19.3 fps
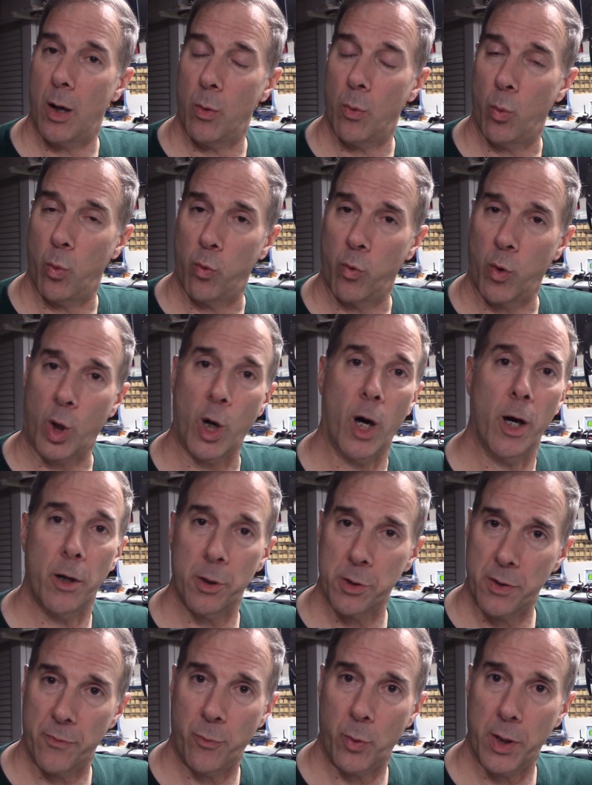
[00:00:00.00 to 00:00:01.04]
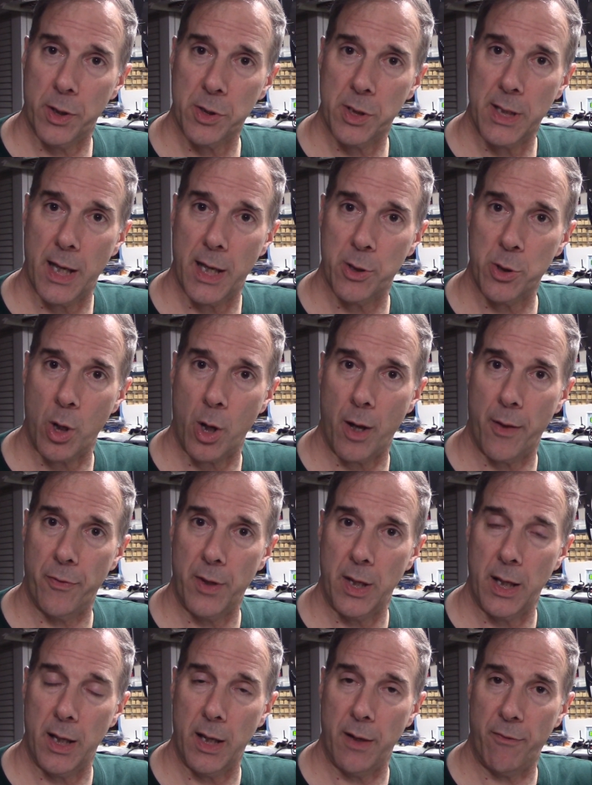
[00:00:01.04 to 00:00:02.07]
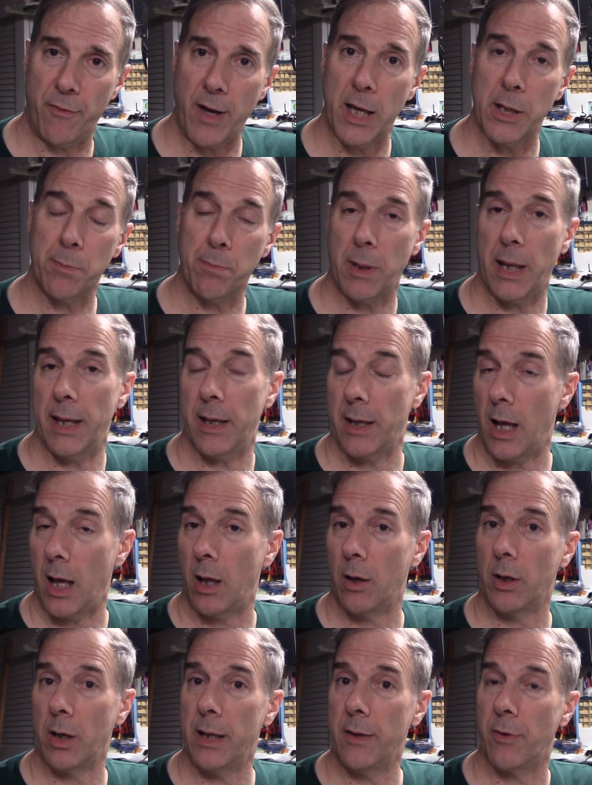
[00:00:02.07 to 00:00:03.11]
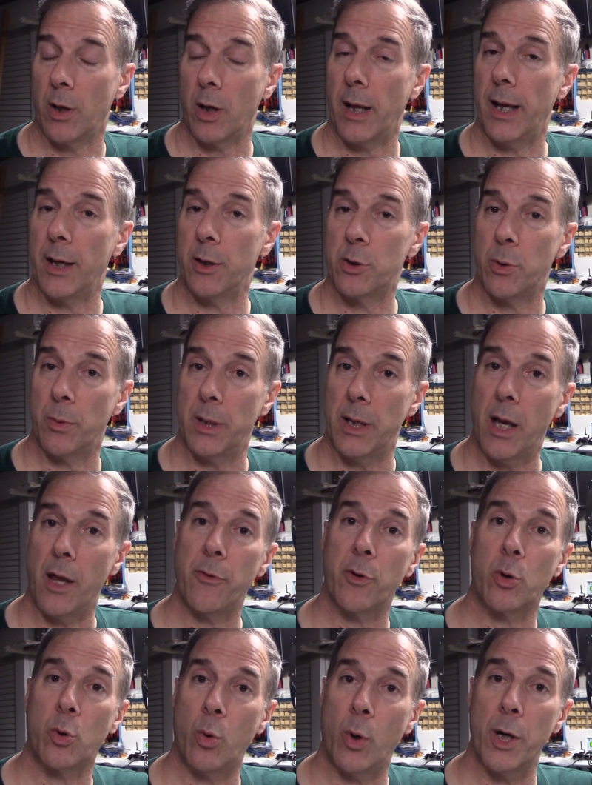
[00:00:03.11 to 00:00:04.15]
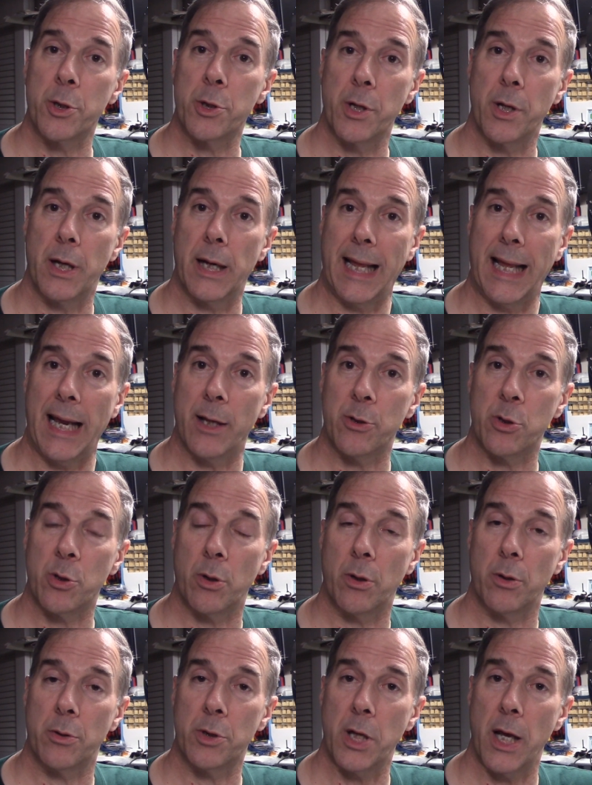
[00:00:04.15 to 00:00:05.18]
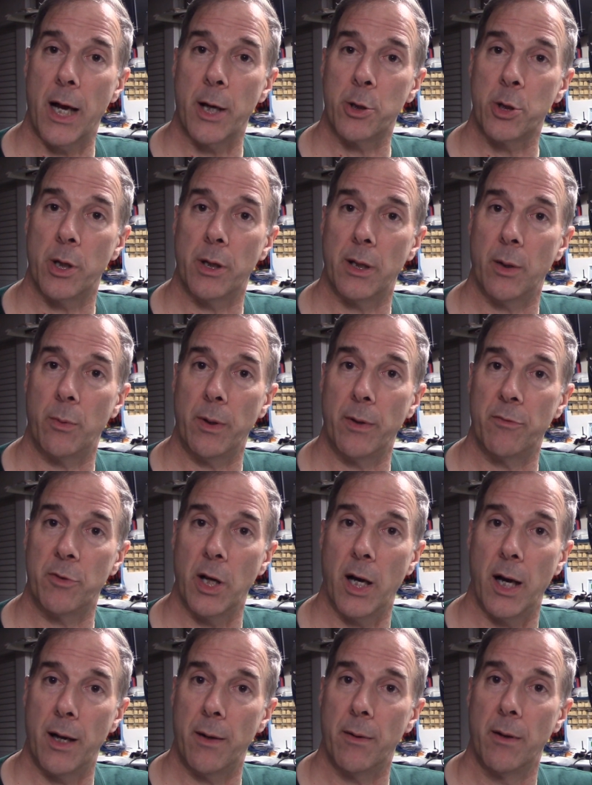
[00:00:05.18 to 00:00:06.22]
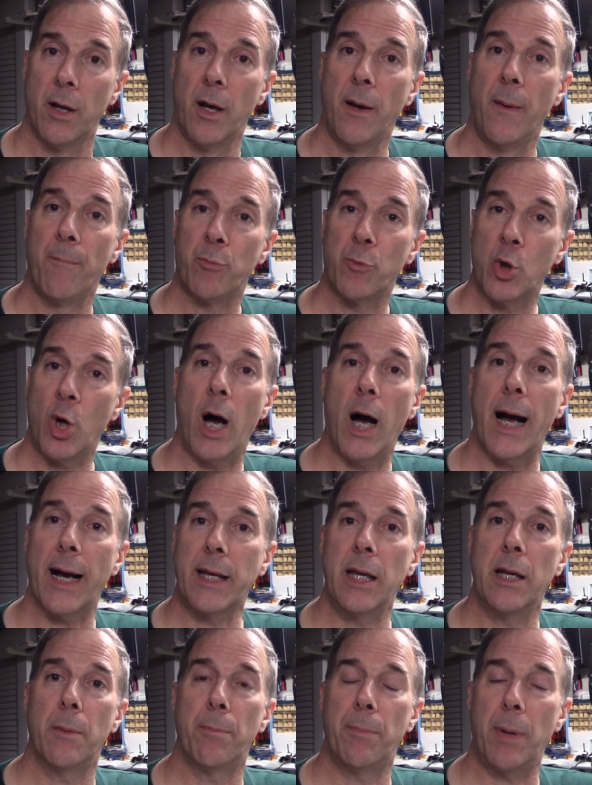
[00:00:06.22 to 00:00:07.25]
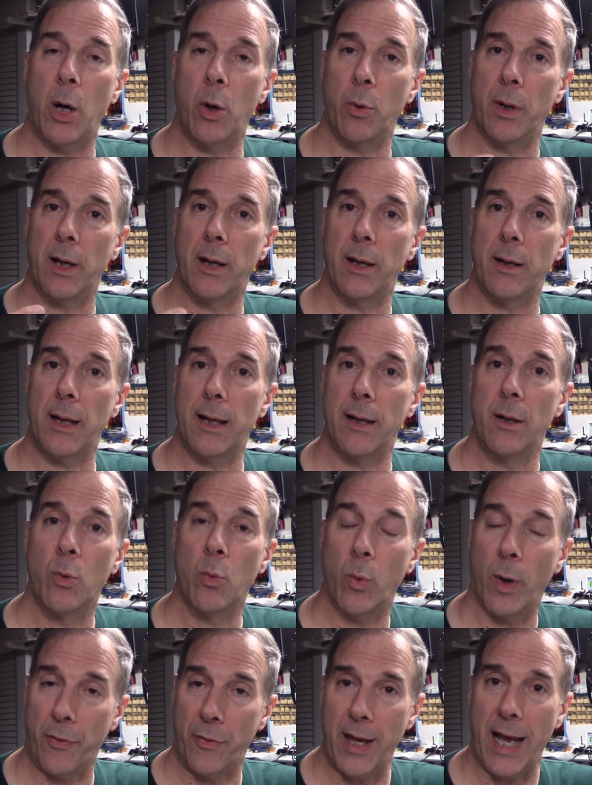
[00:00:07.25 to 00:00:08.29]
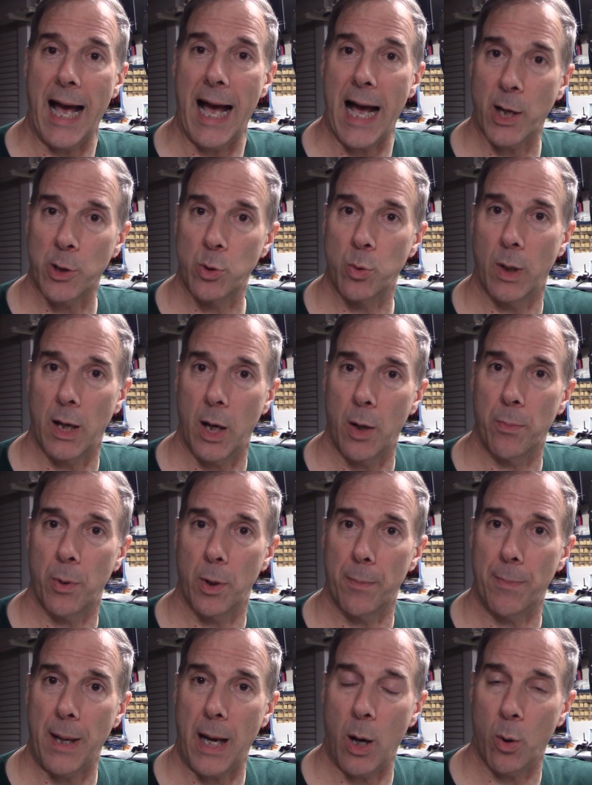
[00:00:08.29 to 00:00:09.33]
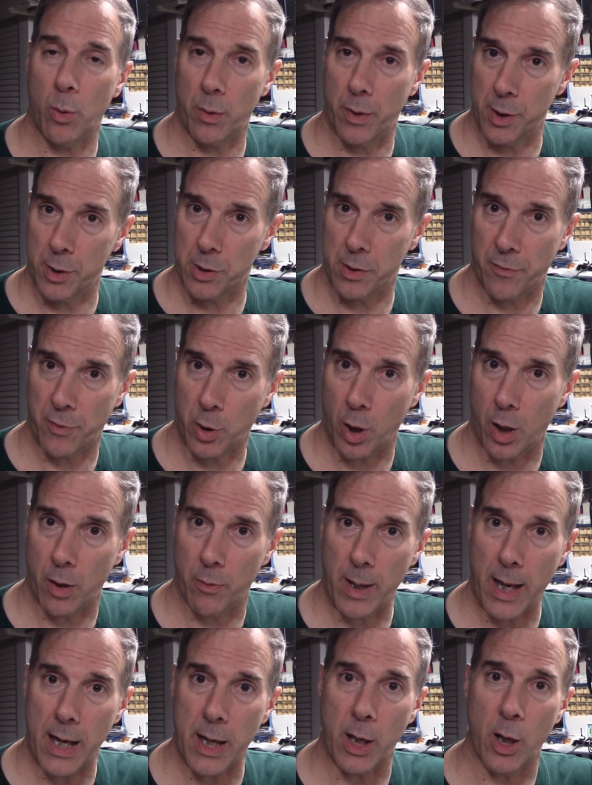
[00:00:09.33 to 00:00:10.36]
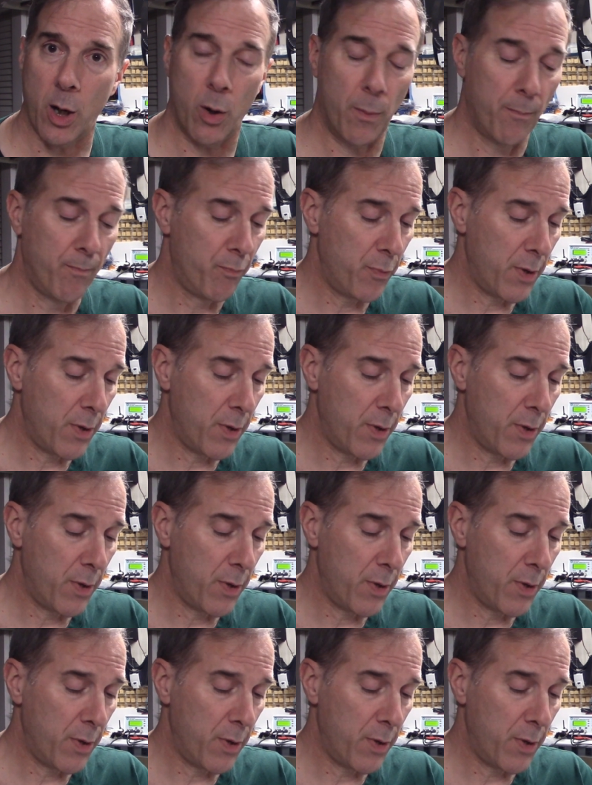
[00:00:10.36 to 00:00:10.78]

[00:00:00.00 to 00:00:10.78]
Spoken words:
regardless of what it says on the faceplate. And I'll leave a link to another question and answer session that we've done talking about what the actual output power is of a car radio.